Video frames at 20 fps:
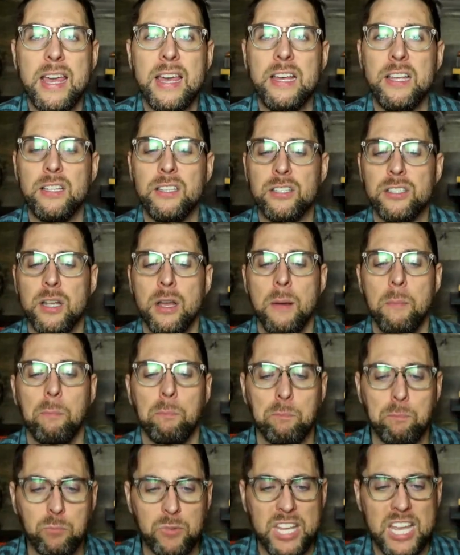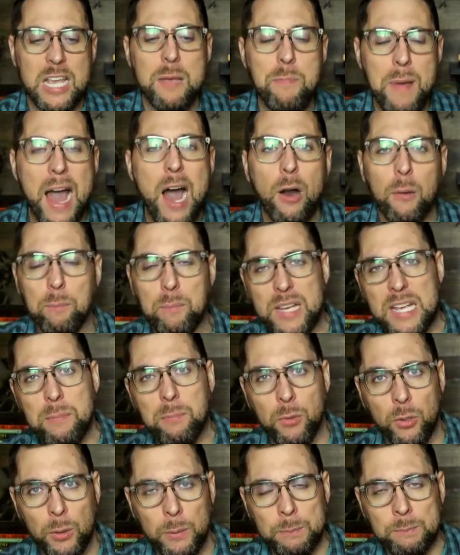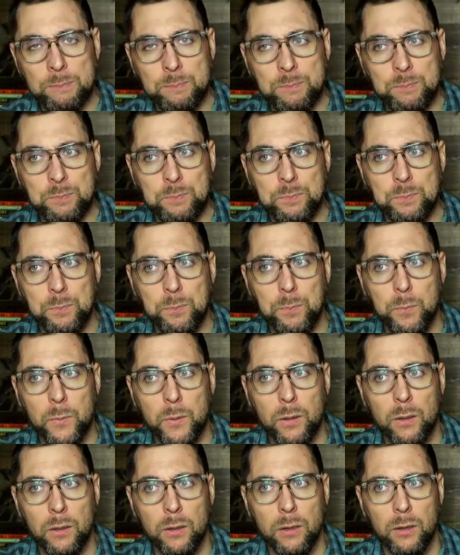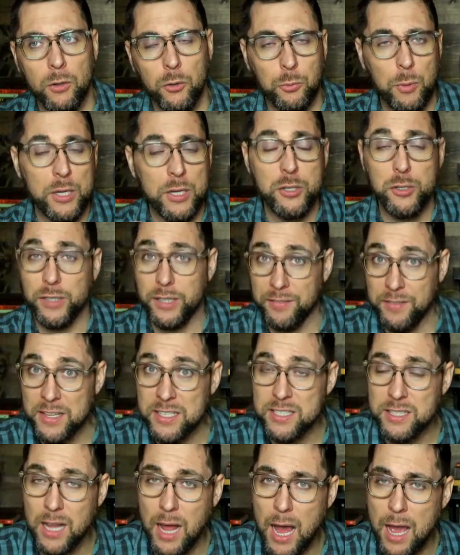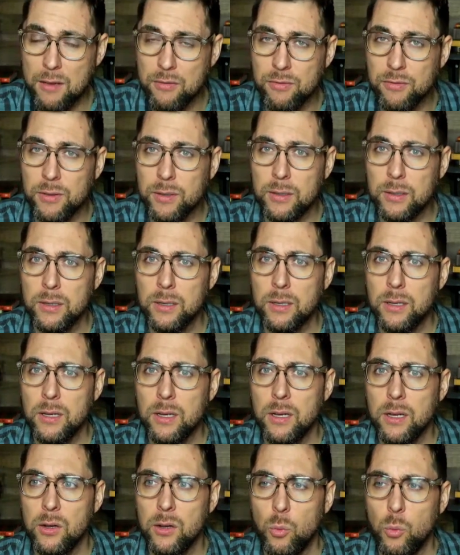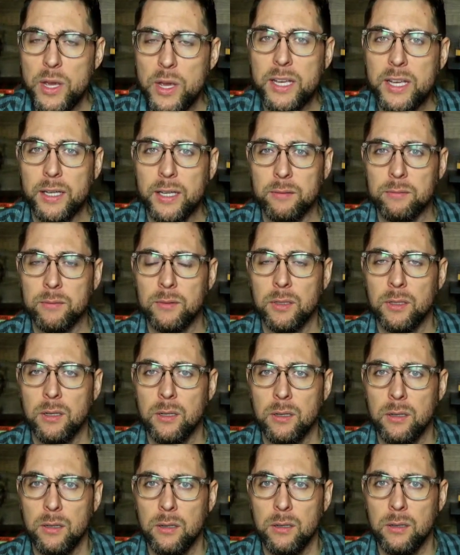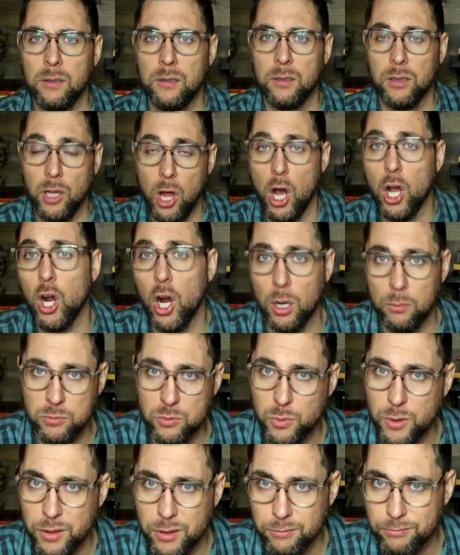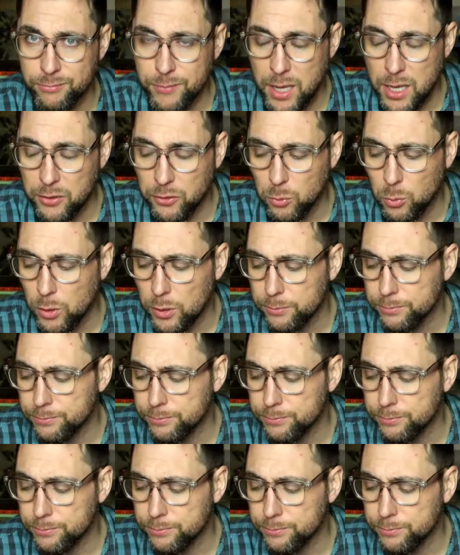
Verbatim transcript: is keep out people, especially in this life, we can lock arms with, as it